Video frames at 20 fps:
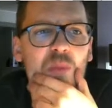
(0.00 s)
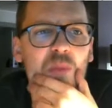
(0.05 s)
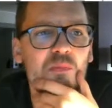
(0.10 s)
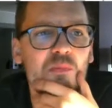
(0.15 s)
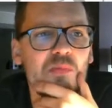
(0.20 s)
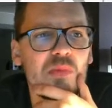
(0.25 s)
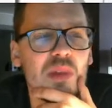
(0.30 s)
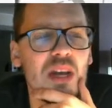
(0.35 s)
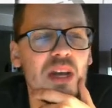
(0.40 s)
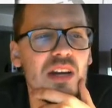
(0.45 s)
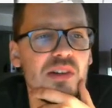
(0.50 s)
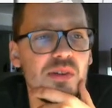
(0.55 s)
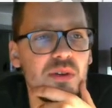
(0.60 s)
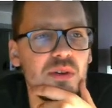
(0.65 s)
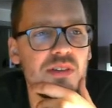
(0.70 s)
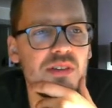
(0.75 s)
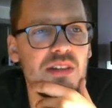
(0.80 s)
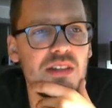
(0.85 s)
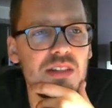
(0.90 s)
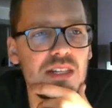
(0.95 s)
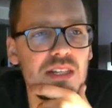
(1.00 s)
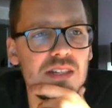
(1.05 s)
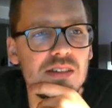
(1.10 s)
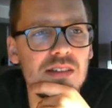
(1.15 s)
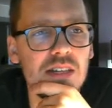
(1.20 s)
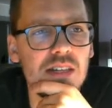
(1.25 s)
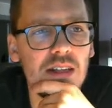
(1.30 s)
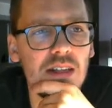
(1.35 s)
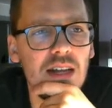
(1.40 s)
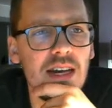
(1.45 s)
national
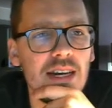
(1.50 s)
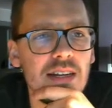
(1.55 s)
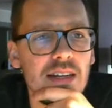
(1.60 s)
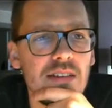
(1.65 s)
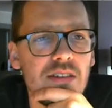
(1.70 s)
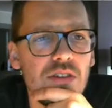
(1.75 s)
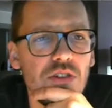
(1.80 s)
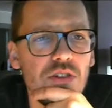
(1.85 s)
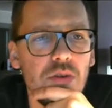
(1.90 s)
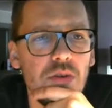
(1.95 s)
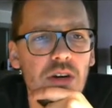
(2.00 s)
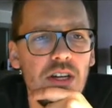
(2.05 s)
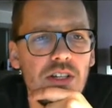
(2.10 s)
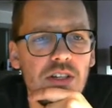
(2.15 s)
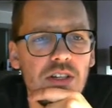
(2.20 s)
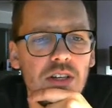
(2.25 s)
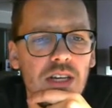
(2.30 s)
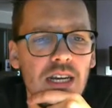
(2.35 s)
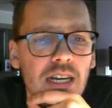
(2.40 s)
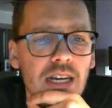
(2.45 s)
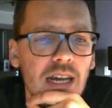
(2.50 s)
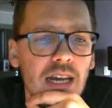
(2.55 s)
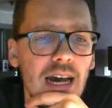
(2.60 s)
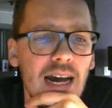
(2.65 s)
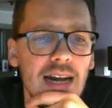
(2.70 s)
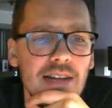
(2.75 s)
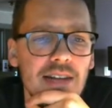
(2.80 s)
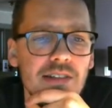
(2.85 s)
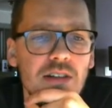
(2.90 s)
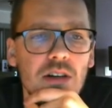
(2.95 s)
statistic. Like a situation, it
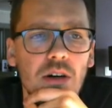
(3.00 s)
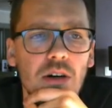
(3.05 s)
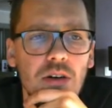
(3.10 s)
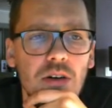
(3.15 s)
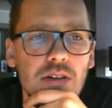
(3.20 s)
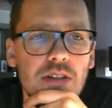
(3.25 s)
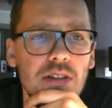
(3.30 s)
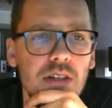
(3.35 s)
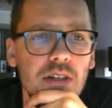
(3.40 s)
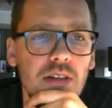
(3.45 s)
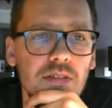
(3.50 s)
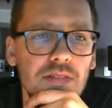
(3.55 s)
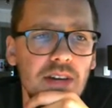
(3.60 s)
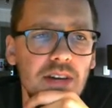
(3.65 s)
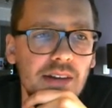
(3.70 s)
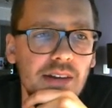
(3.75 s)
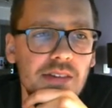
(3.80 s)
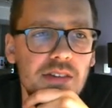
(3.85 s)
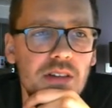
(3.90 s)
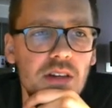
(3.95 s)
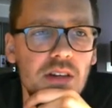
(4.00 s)
has causes and effects.